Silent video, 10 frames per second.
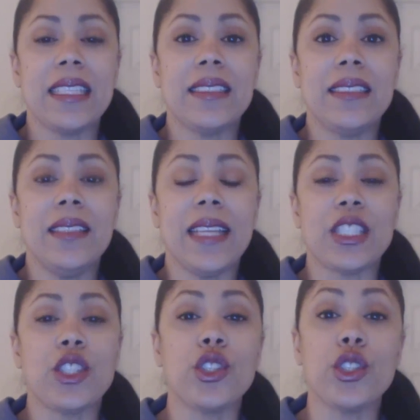the,
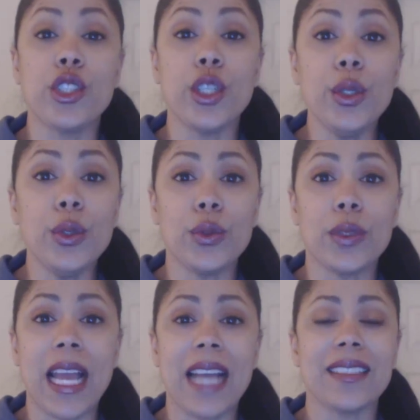as
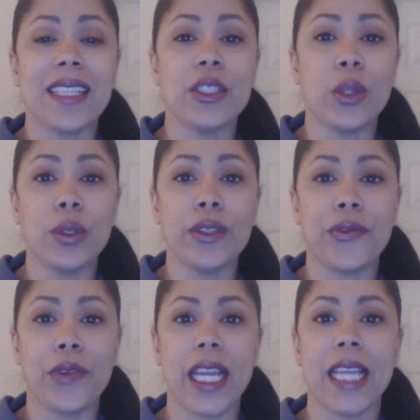soon as I told a
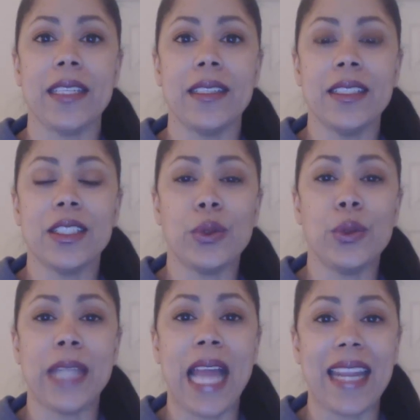friend
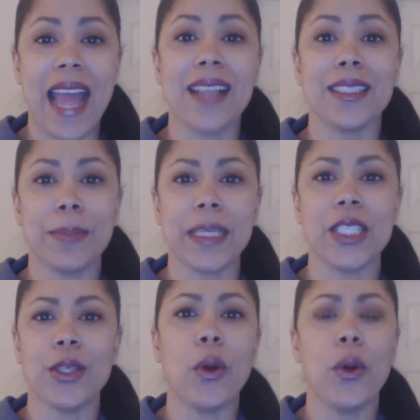who had, had asked me,
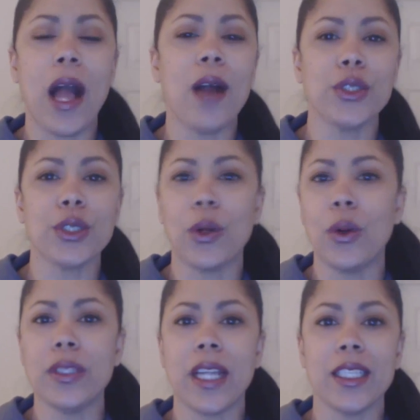you know, oh, how's your
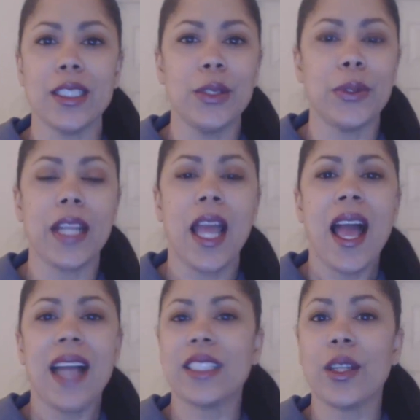cold, how are you doing?
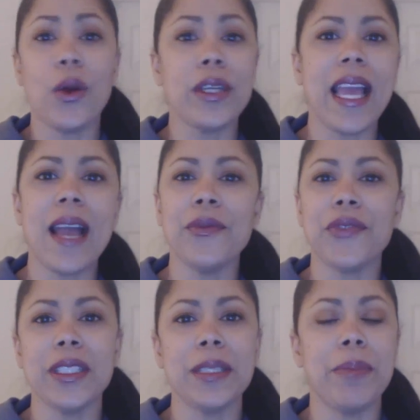I said, oh yeah, I'm
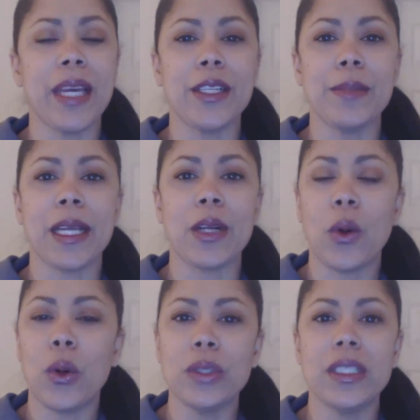feeling better, my
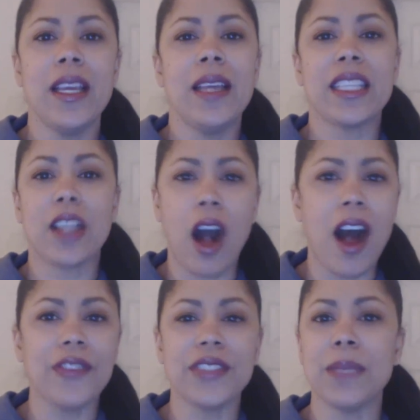cold, the
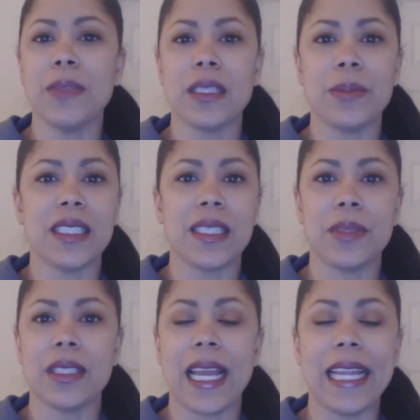cough seems to be
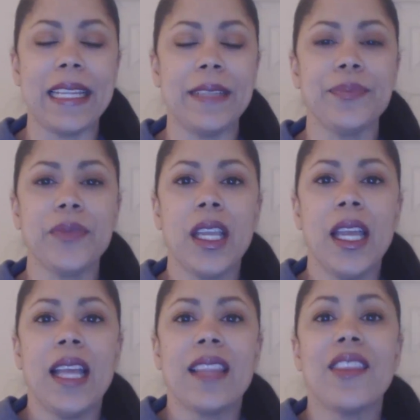subsiding.
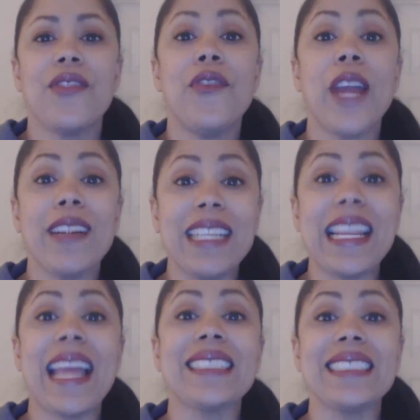The very
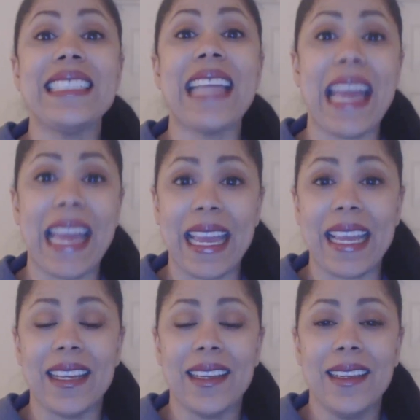next
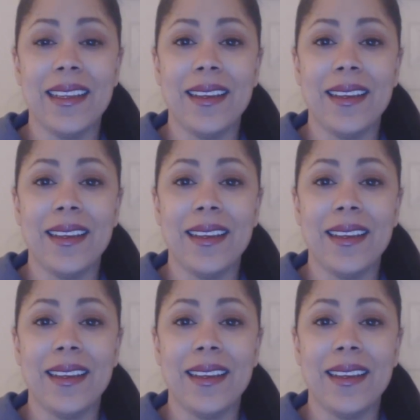day,